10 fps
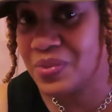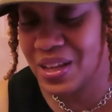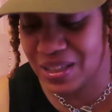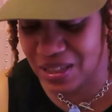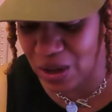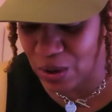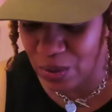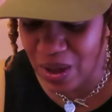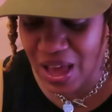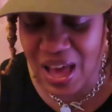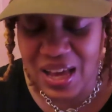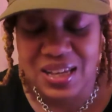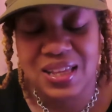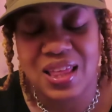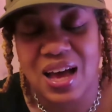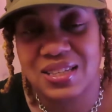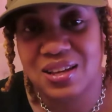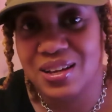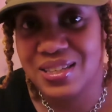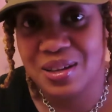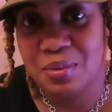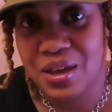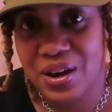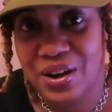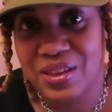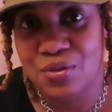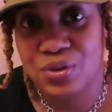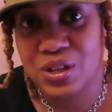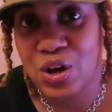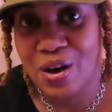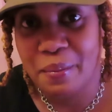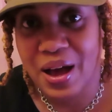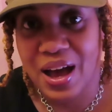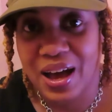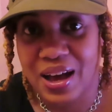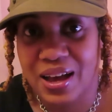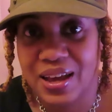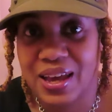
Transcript: And so I saw some there that really caught my eye,